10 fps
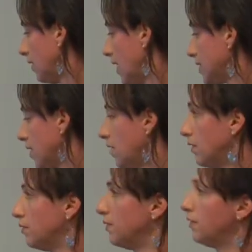last kind
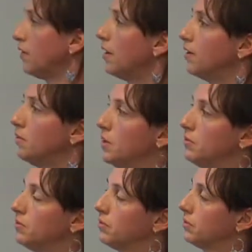of argument
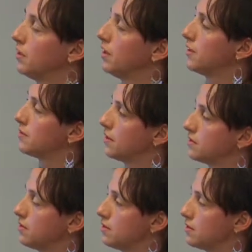that I saw
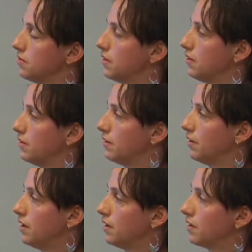students doing in
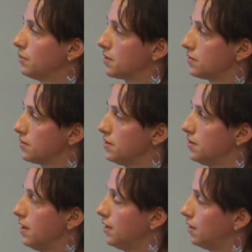literary arguments was
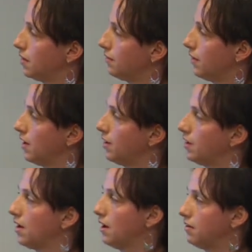taking an event
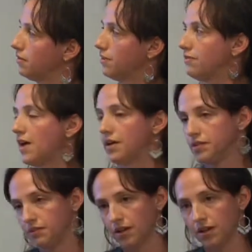and kind of
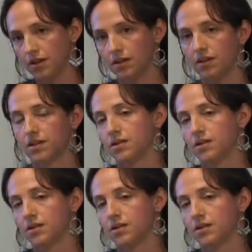evaluating it,